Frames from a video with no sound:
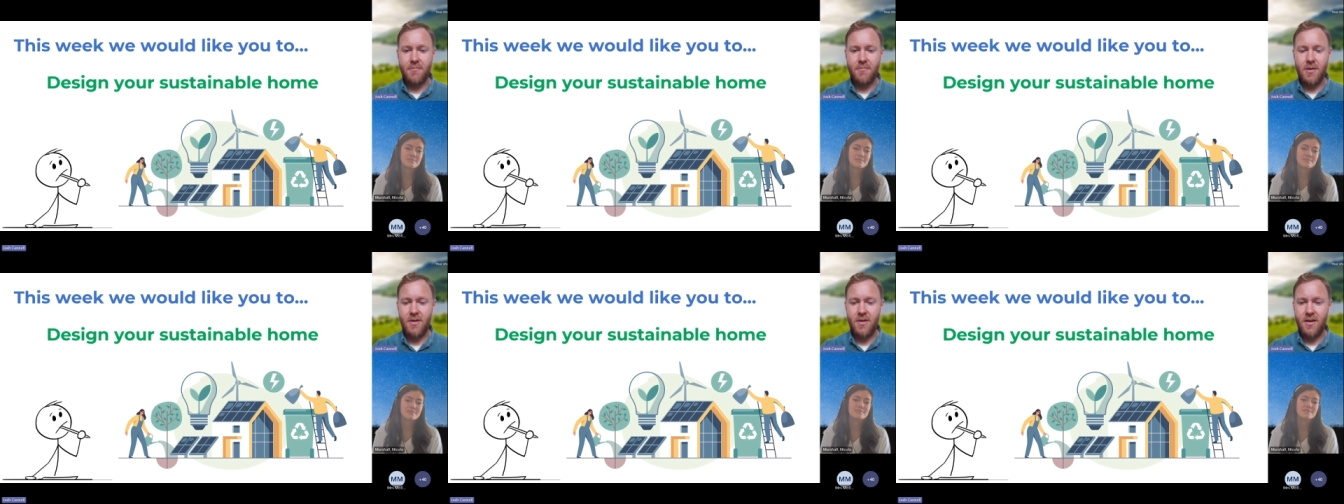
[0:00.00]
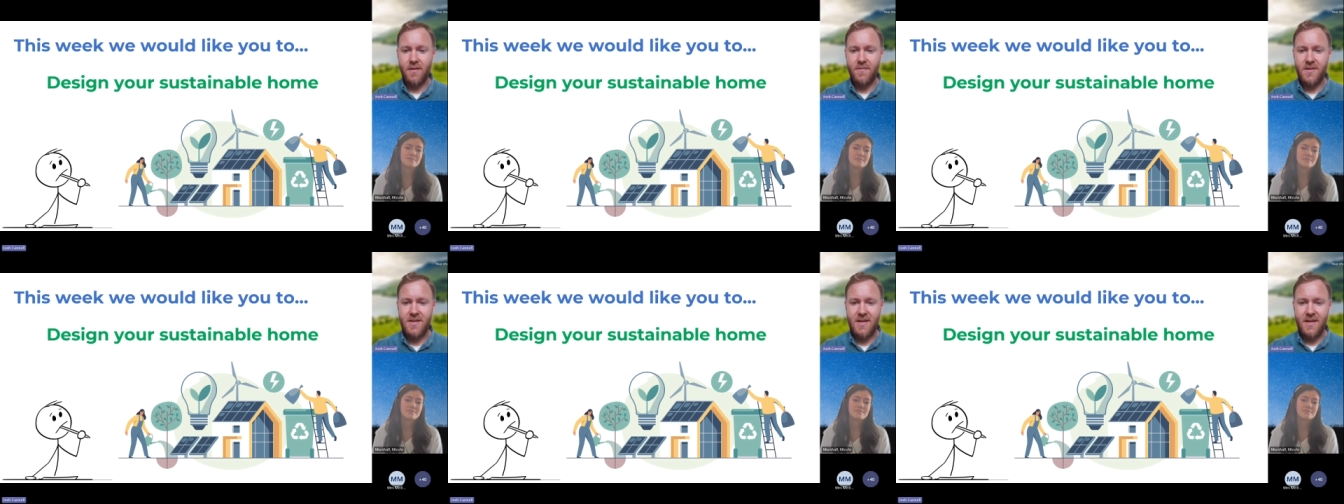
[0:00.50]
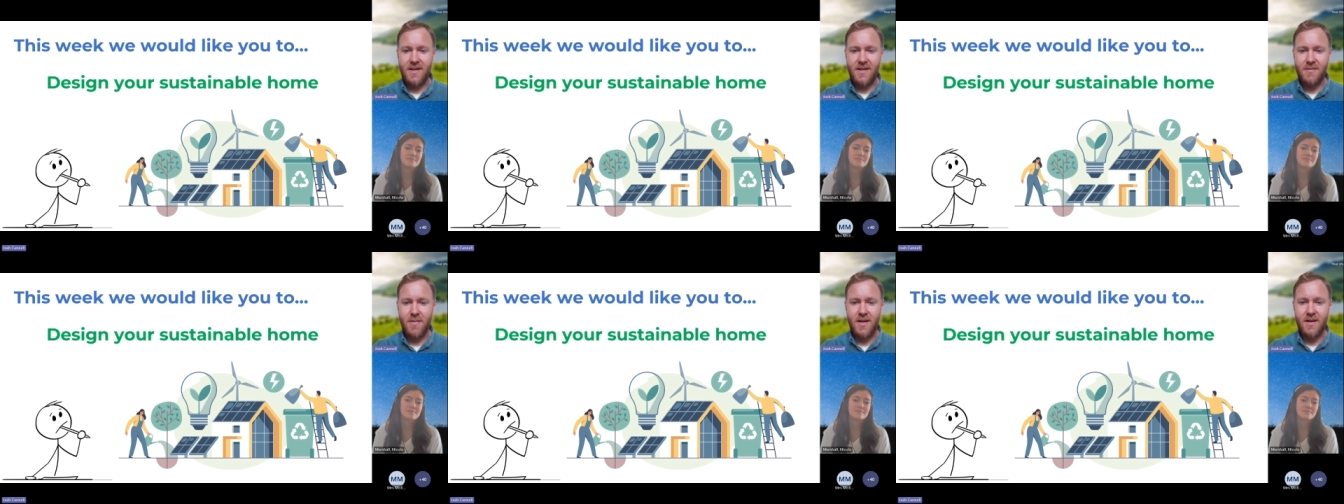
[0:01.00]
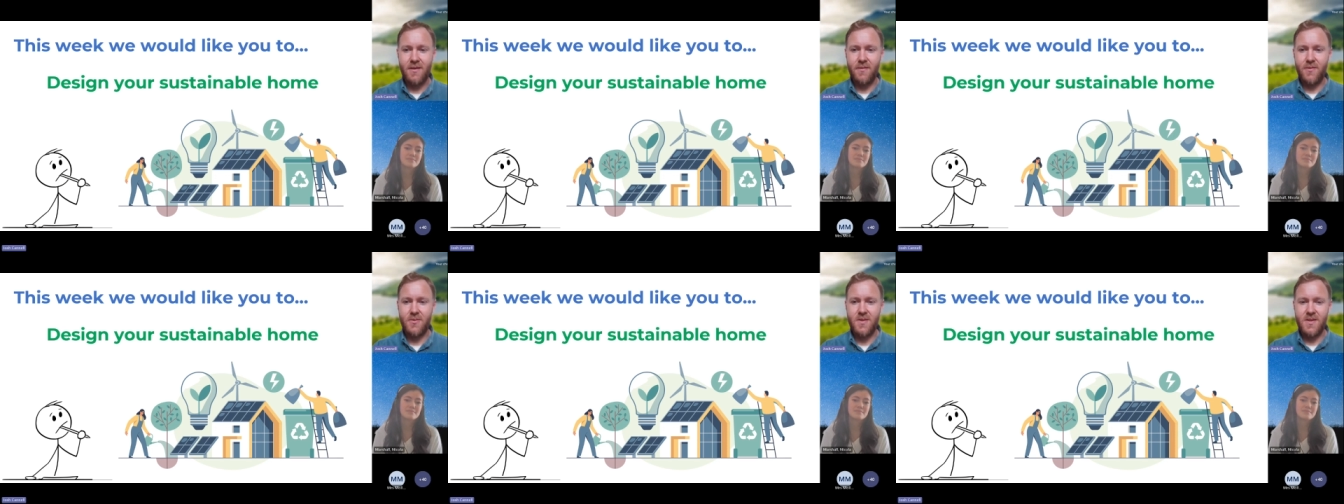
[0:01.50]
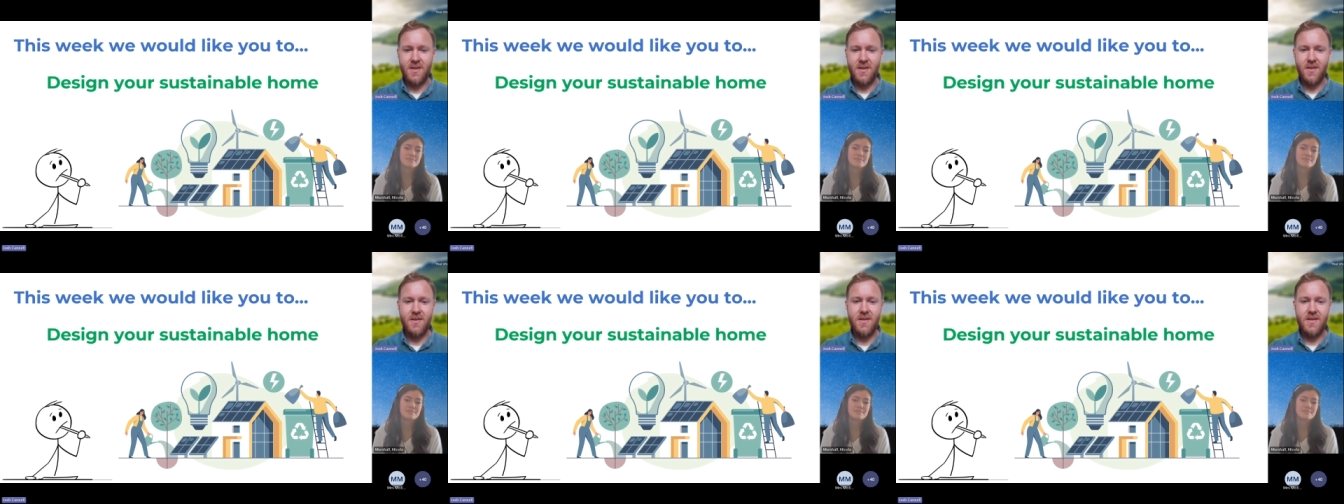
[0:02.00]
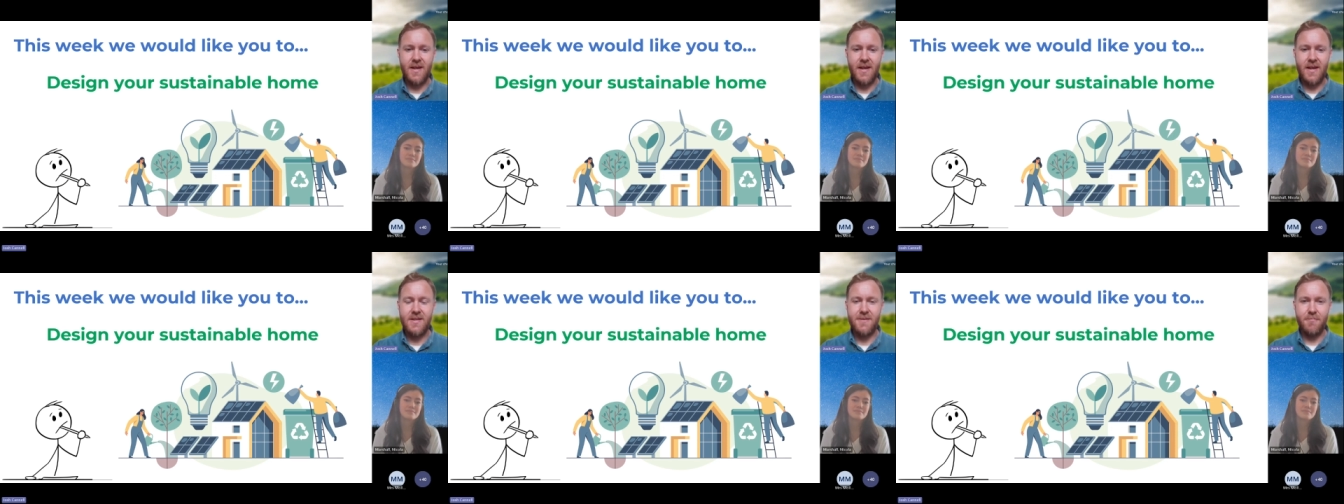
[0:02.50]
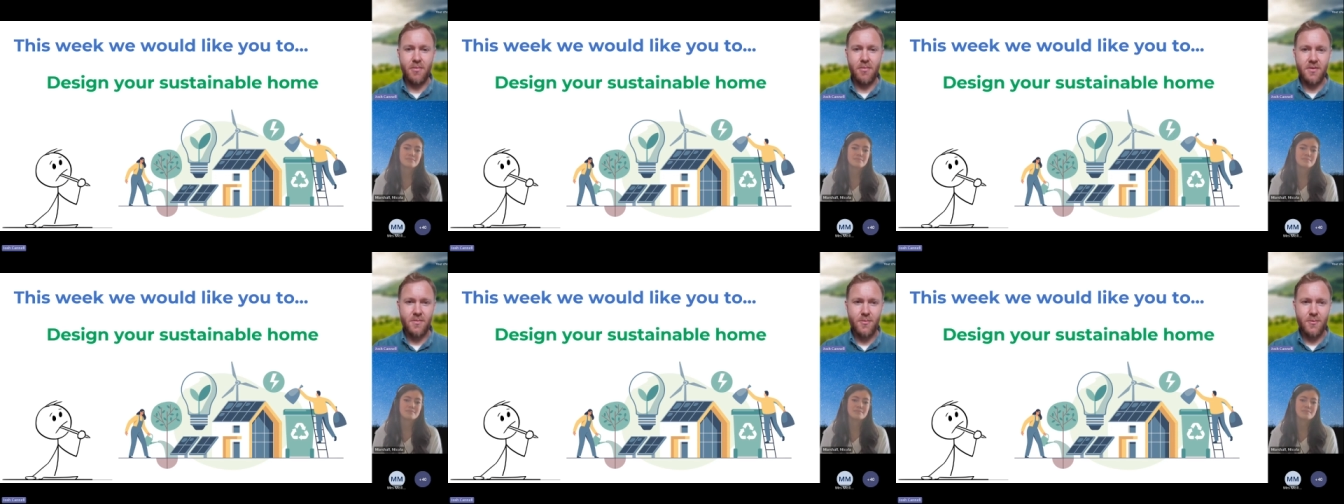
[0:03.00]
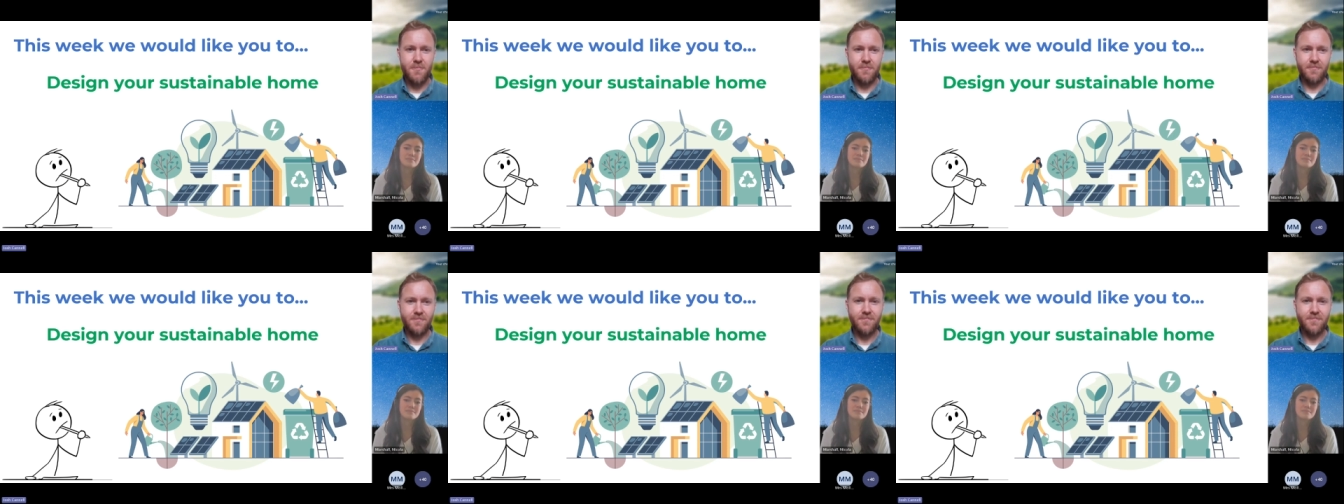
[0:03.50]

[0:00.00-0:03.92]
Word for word: and we would love to see as many of your designs as possible